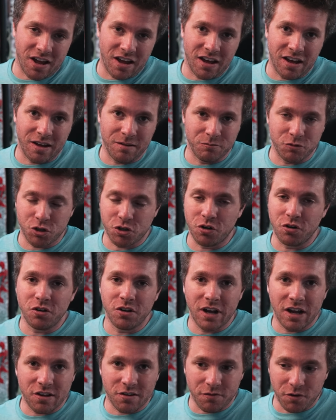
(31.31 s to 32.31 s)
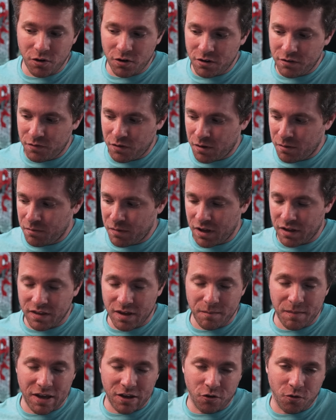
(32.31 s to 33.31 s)
I'm sure you guys have heard of them.
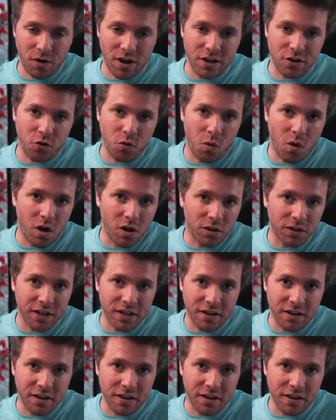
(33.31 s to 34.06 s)
They make great quality